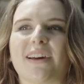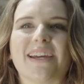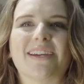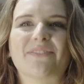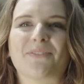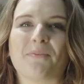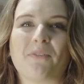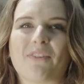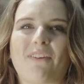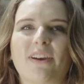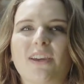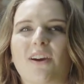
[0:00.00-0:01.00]
Like, from a
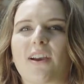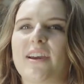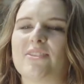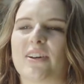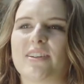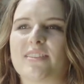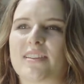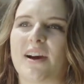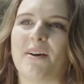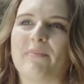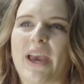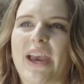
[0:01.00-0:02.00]
very young age, I used to
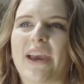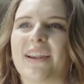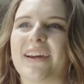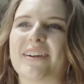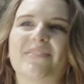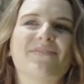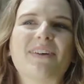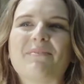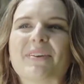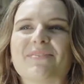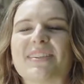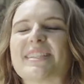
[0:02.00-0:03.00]
come here, like, on
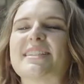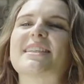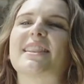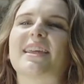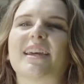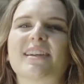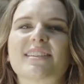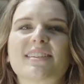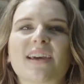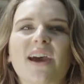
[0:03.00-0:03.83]
family visits and things.